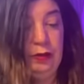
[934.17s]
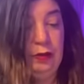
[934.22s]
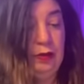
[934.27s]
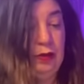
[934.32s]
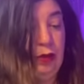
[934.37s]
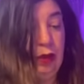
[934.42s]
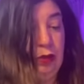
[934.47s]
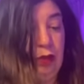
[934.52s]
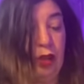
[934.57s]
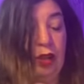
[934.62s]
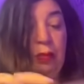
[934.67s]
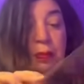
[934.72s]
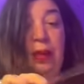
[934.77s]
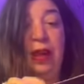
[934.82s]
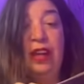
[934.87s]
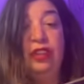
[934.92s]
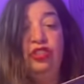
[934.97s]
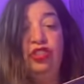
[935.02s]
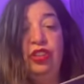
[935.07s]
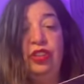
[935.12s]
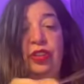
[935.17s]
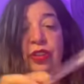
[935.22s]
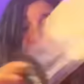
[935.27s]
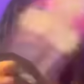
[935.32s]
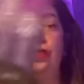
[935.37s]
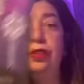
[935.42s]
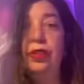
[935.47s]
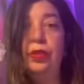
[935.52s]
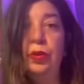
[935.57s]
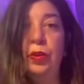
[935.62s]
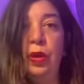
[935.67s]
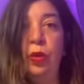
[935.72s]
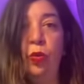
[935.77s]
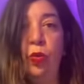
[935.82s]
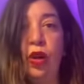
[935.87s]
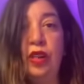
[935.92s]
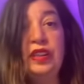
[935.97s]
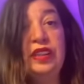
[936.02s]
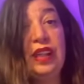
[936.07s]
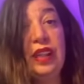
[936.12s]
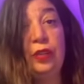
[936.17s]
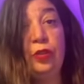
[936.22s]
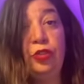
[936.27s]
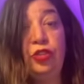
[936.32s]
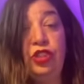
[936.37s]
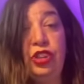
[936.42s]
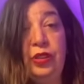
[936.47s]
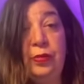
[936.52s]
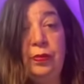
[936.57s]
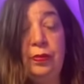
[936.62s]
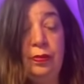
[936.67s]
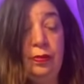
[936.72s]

A lot of passion here. Three of Wands energy.